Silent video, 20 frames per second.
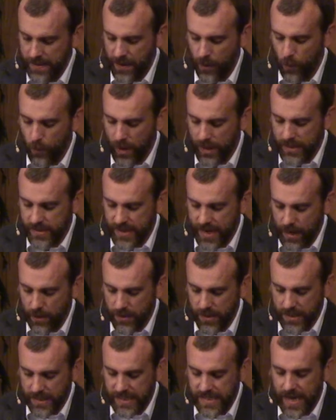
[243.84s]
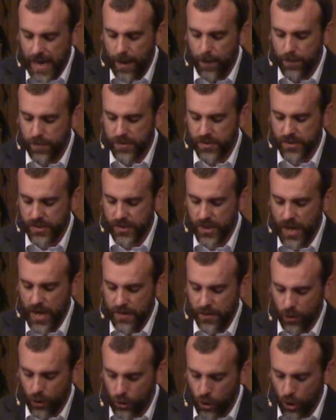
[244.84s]
They went down to the depths.
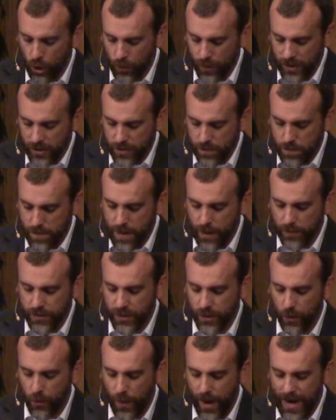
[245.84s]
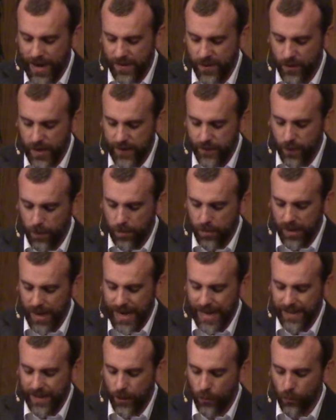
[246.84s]
Their courage melted away in their evil
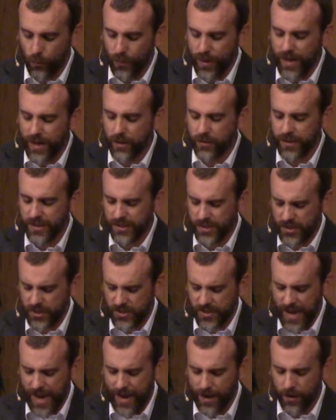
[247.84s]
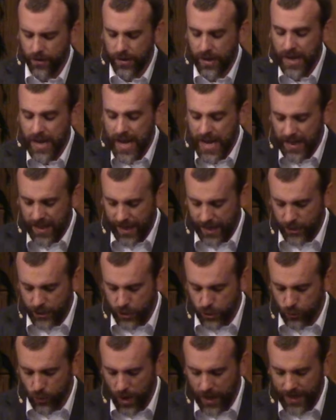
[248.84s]
plight. They reeled and staggered like
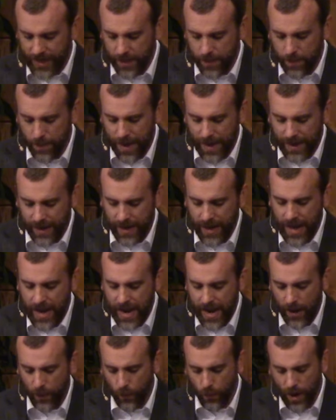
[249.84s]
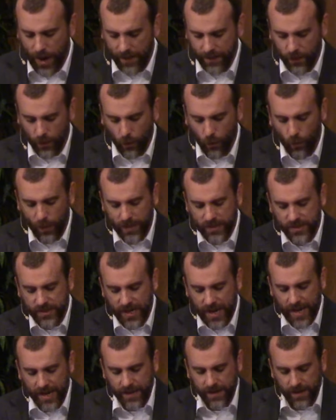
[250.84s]
drunken men and were at their wits'
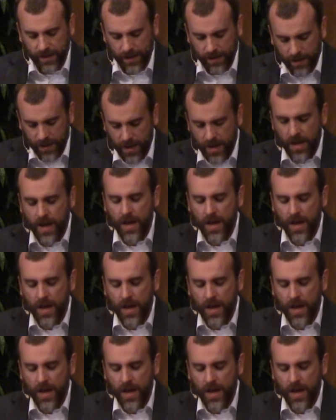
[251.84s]
end.